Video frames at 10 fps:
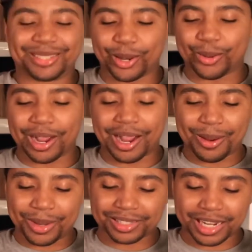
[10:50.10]
so
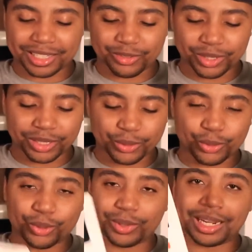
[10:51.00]
um, it's actually really
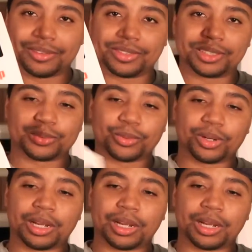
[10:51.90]
cool we have this where